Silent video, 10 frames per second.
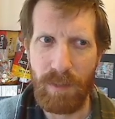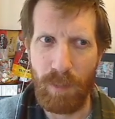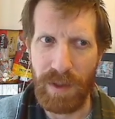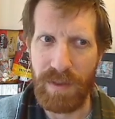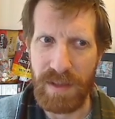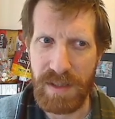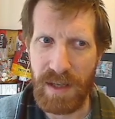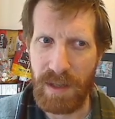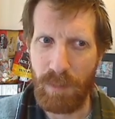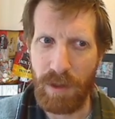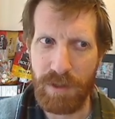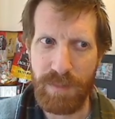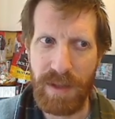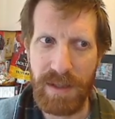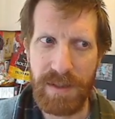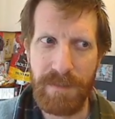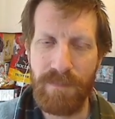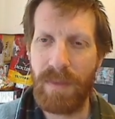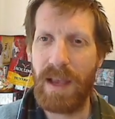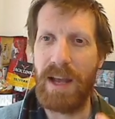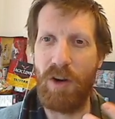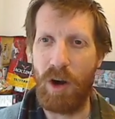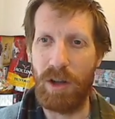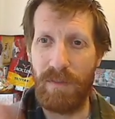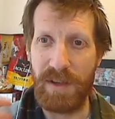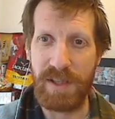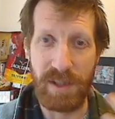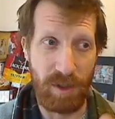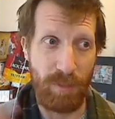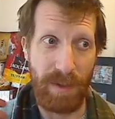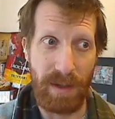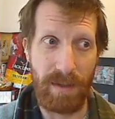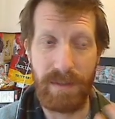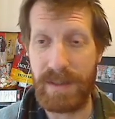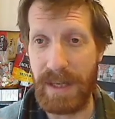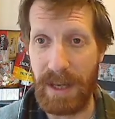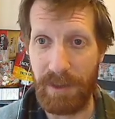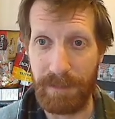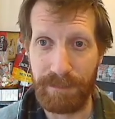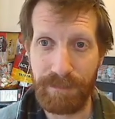with this Tidewaters piece. And all of this is looping together.